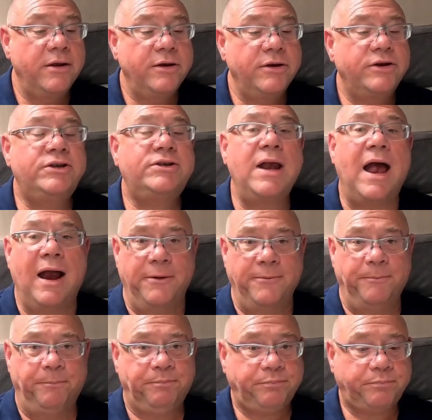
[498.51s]
So
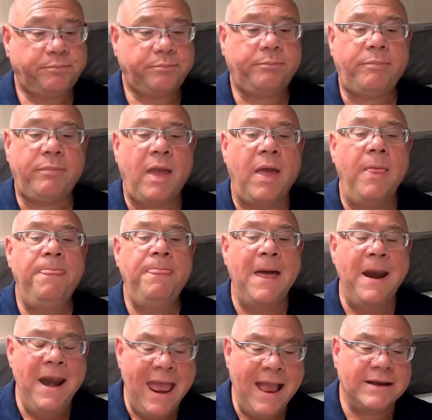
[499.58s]
the
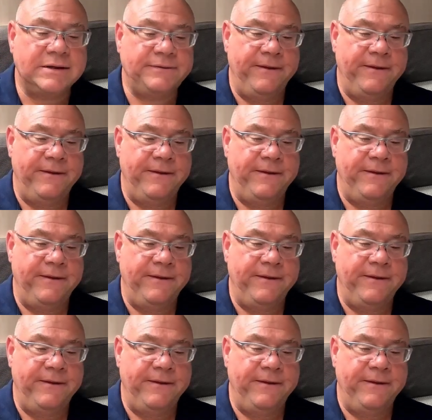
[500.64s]
next